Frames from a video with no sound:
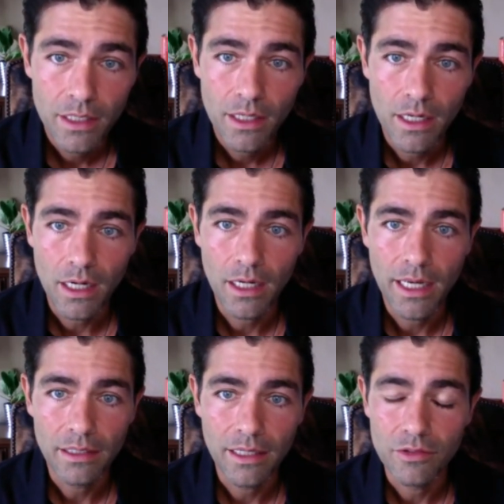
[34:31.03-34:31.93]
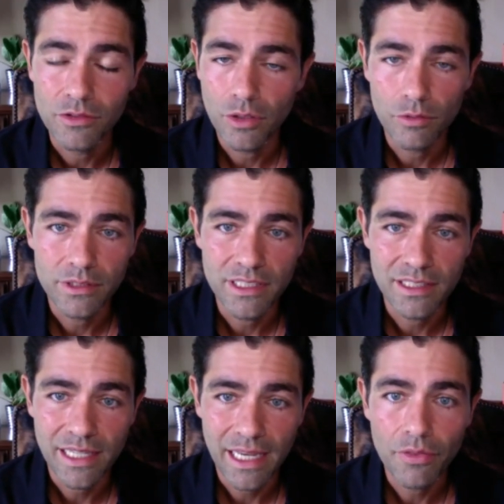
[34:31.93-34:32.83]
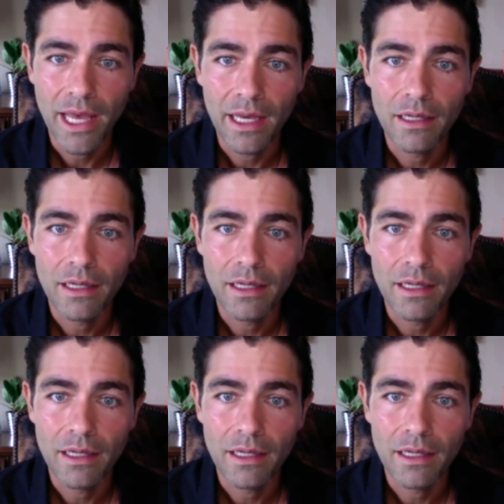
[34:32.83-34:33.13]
uh, and and don't discount that.